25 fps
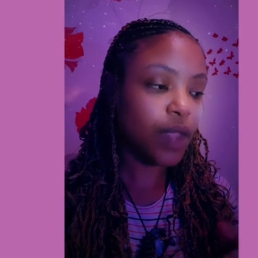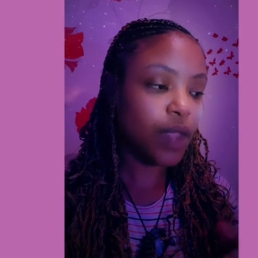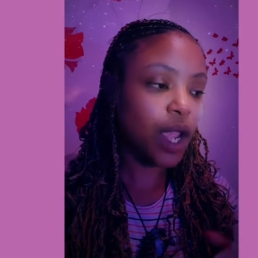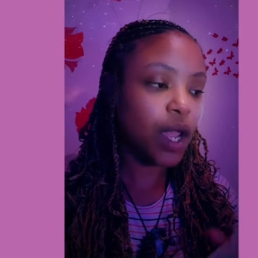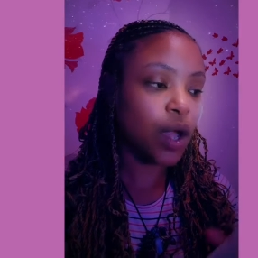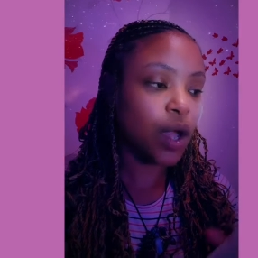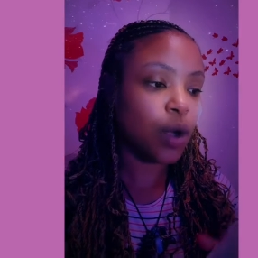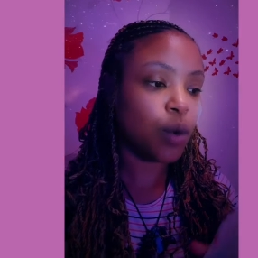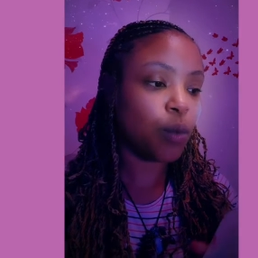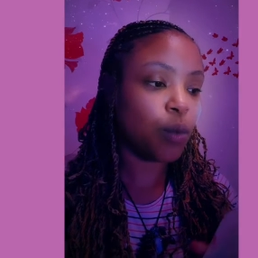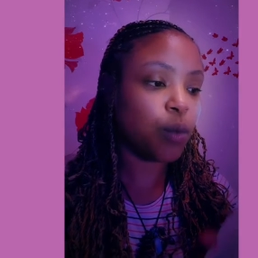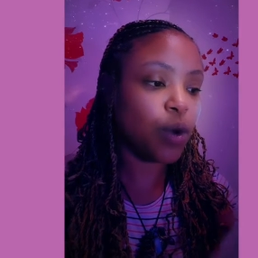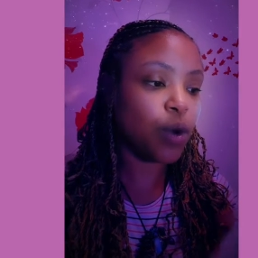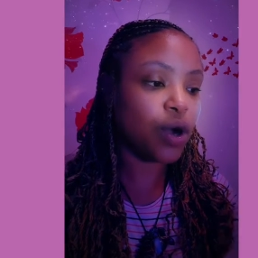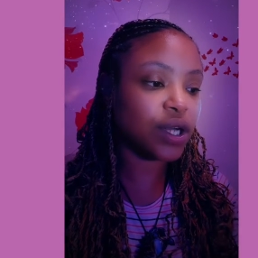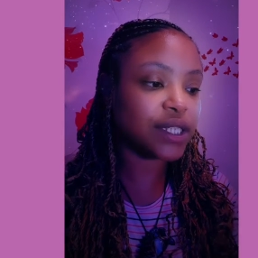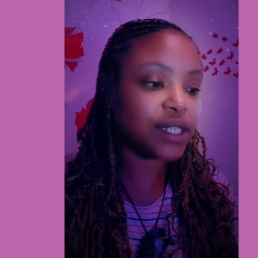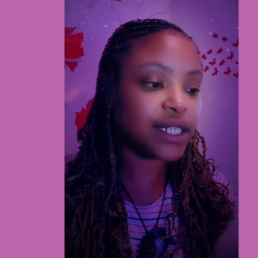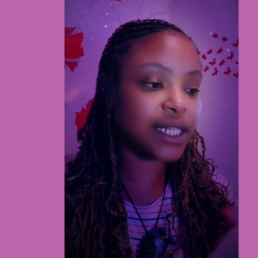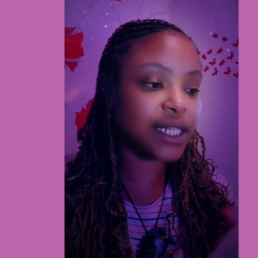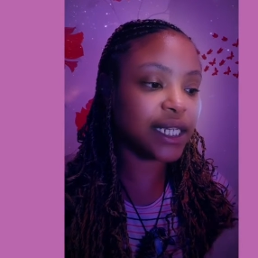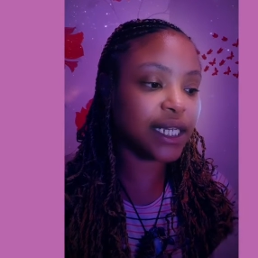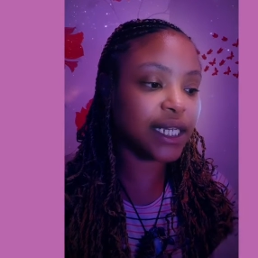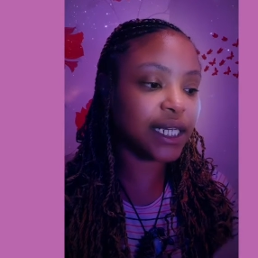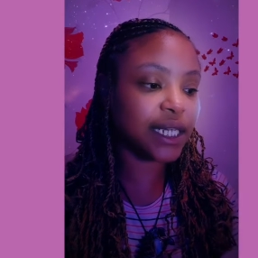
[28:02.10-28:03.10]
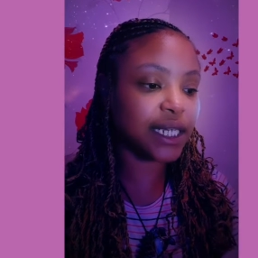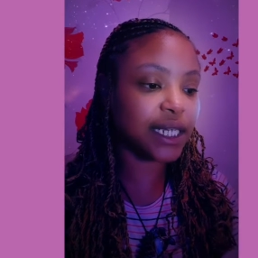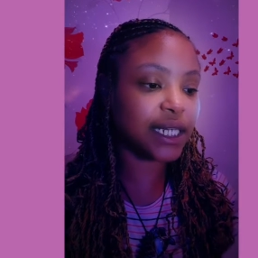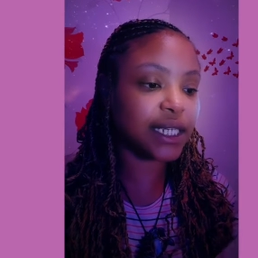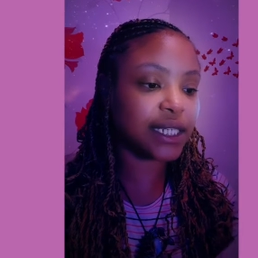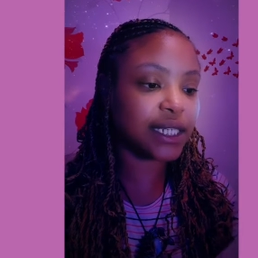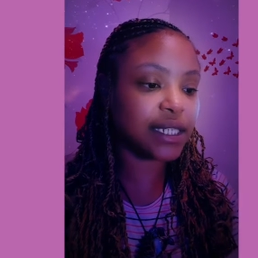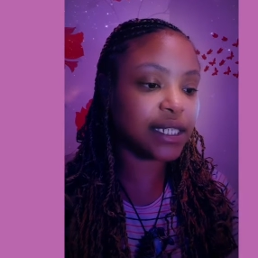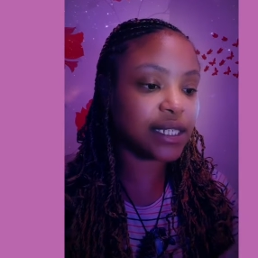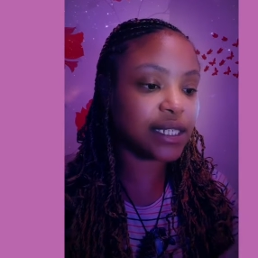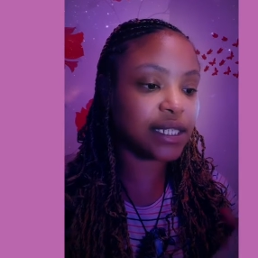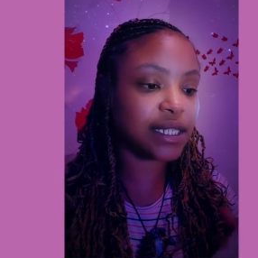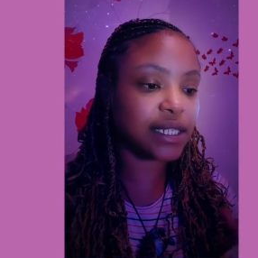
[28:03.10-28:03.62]
What
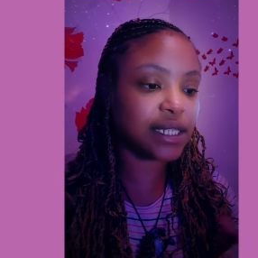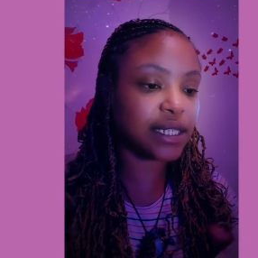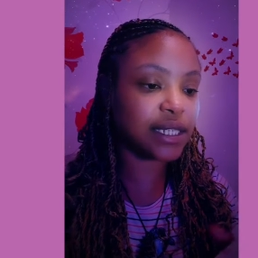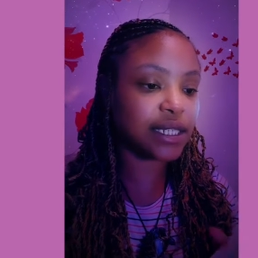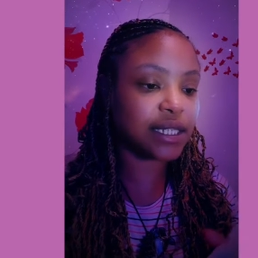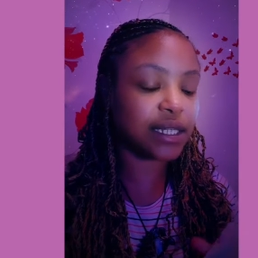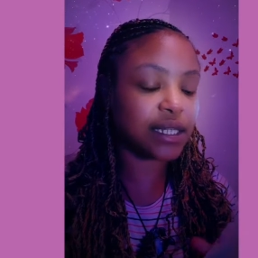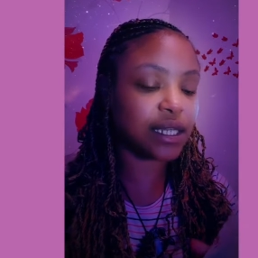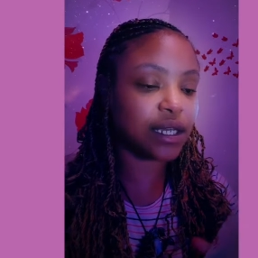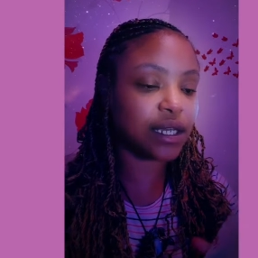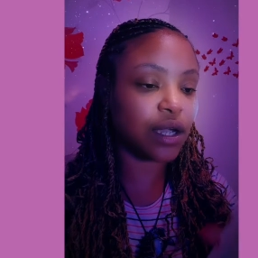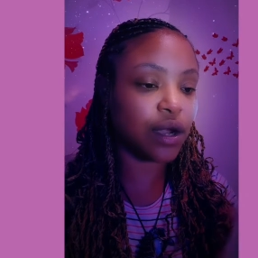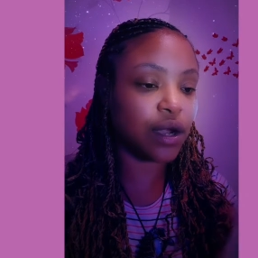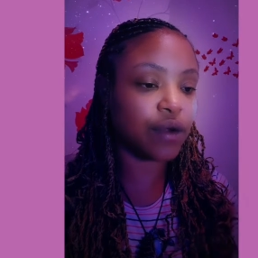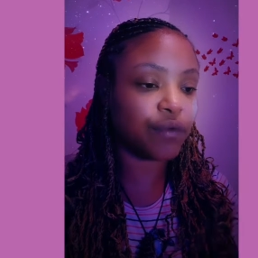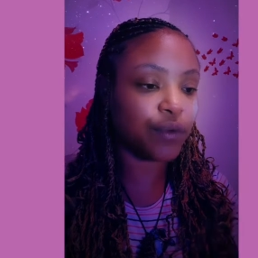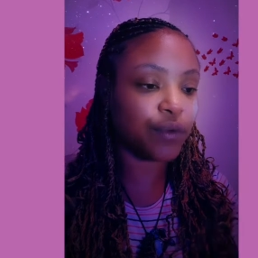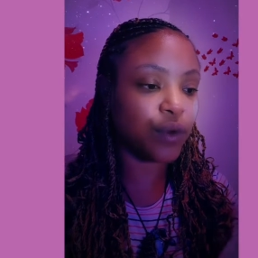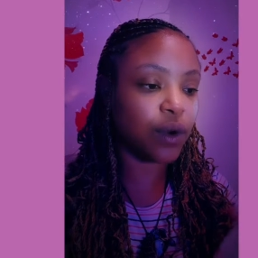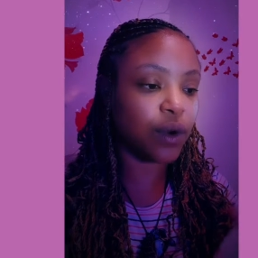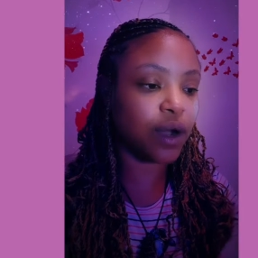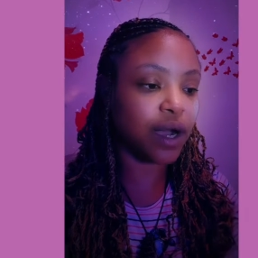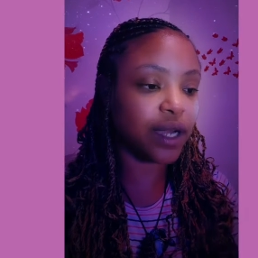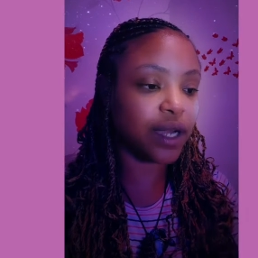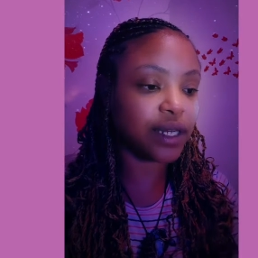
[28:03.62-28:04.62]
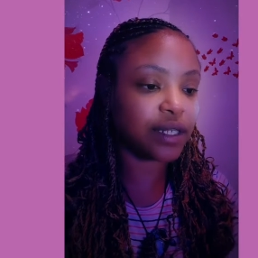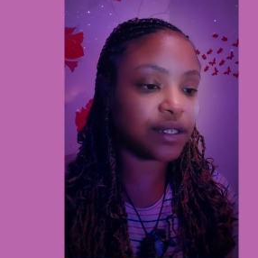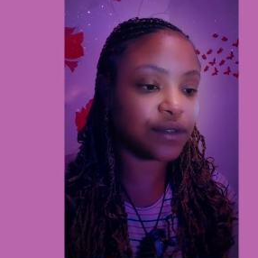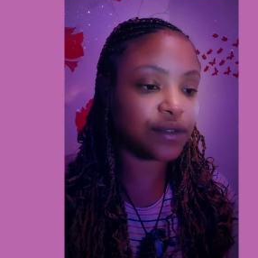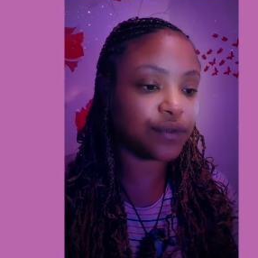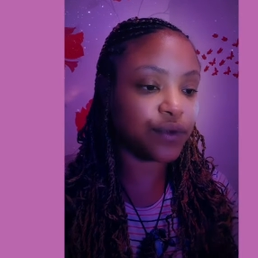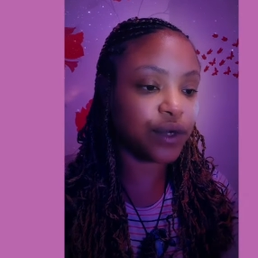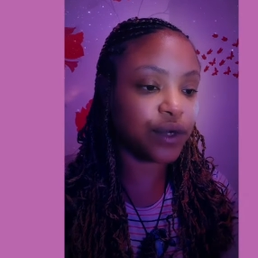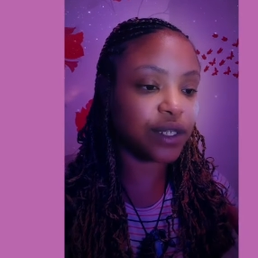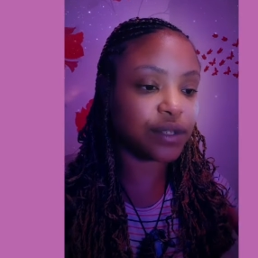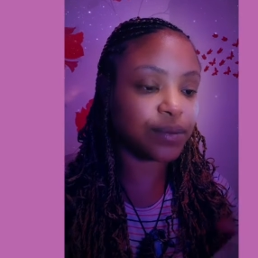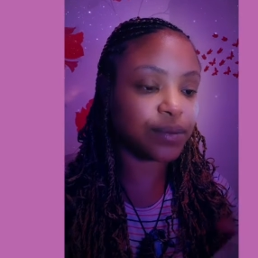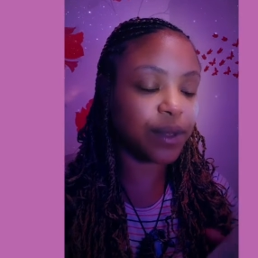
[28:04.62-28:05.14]
is the overall guidance
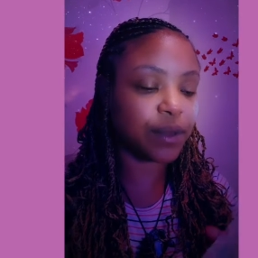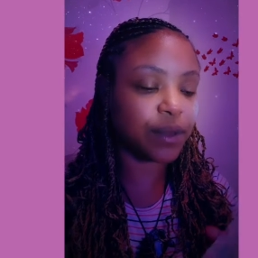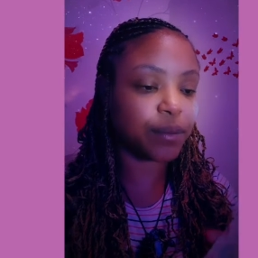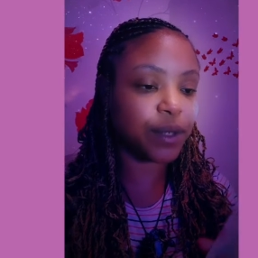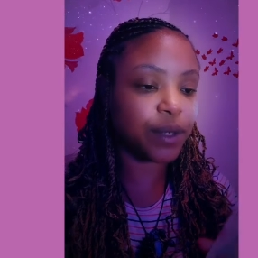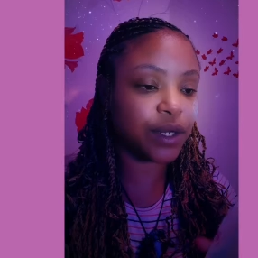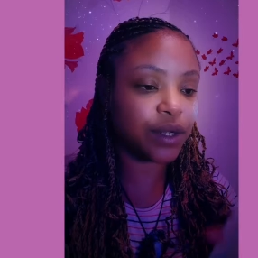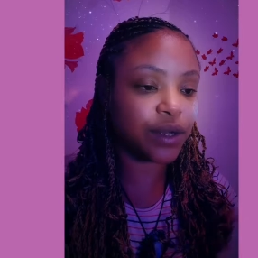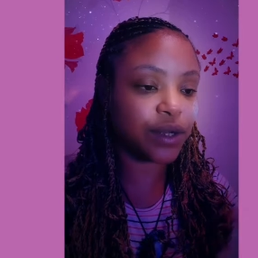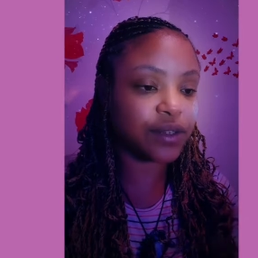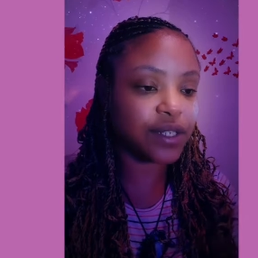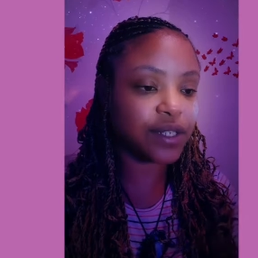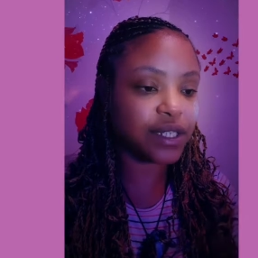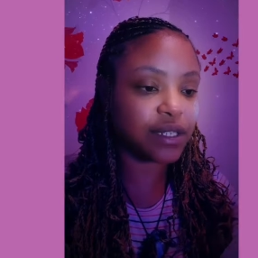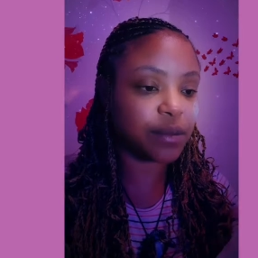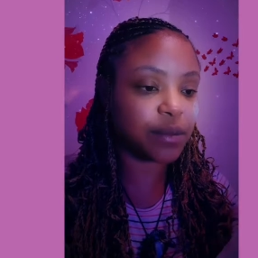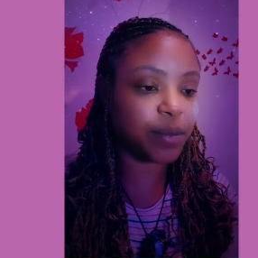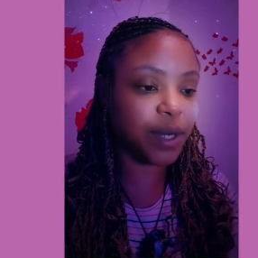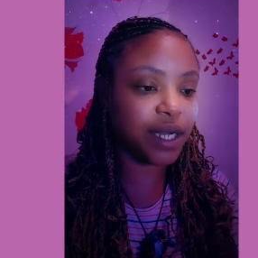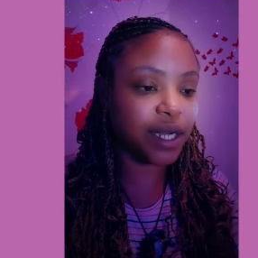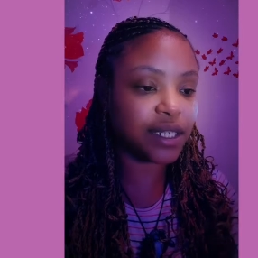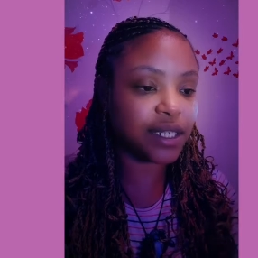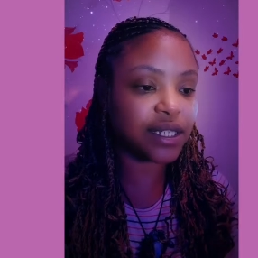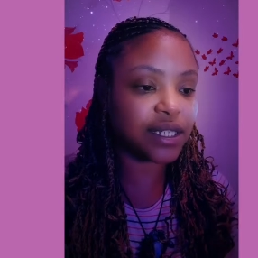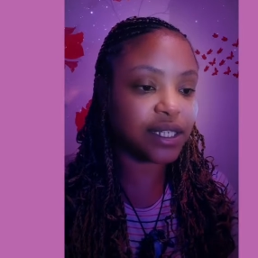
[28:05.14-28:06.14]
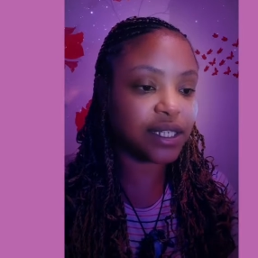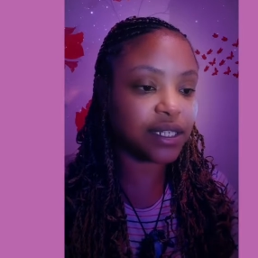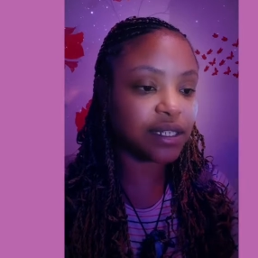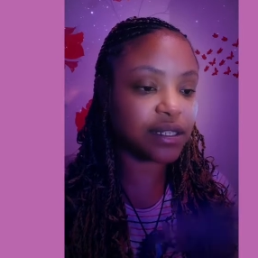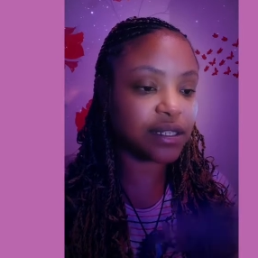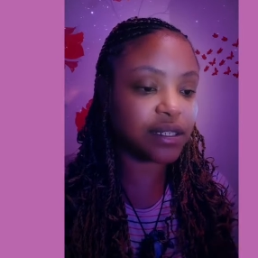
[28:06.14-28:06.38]
for us when the moon goes into Pisces?